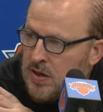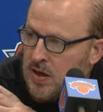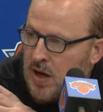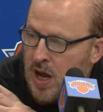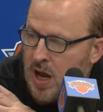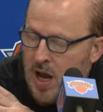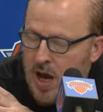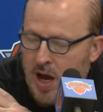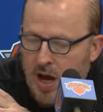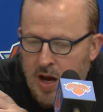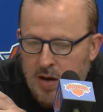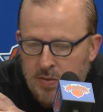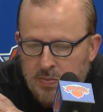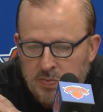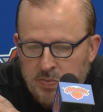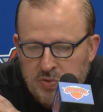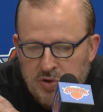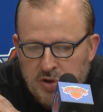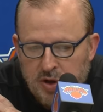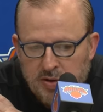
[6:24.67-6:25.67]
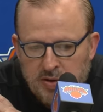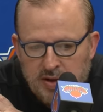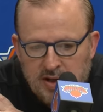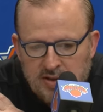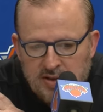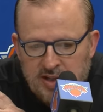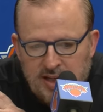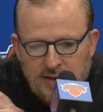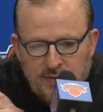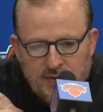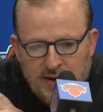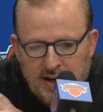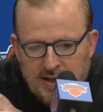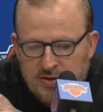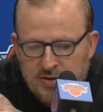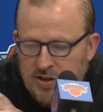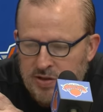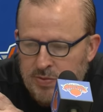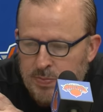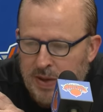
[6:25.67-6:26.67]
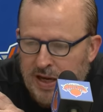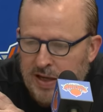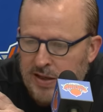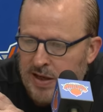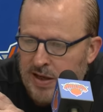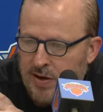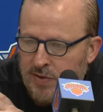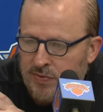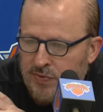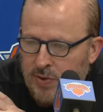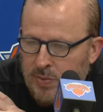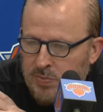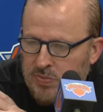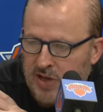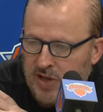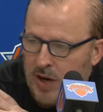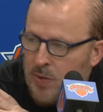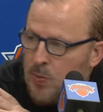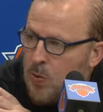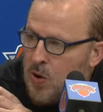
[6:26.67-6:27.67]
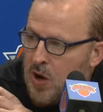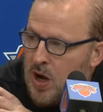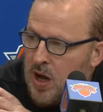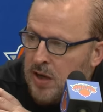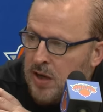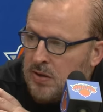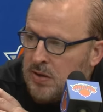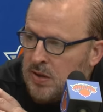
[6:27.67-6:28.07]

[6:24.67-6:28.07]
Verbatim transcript: So the defense has been there from day one,